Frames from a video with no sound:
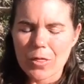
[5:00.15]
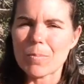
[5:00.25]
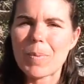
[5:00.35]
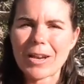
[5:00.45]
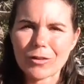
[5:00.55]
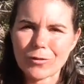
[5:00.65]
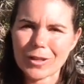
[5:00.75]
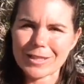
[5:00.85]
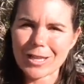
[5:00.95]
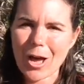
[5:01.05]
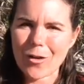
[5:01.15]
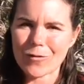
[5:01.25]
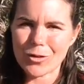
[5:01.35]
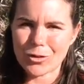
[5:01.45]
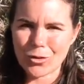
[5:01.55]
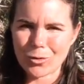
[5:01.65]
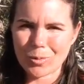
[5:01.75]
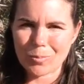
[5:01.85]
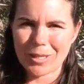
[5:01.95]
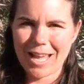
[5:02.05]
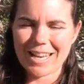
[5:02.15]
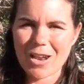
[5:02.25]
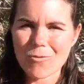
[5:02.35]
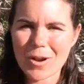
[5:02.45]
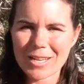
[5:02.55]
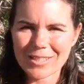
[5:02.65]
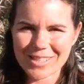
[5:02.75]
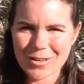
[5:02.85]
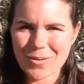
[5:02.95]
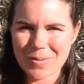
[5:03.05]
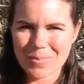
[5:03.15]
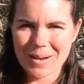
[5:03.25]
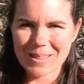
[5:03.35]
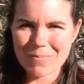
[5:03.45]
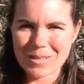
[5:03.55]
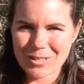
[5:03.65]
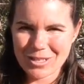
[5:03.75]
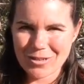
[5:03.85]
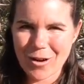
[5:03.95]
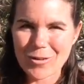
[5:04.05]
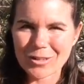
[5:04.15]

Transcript: the benefits of the juniper plant and wanting to incorporate them into your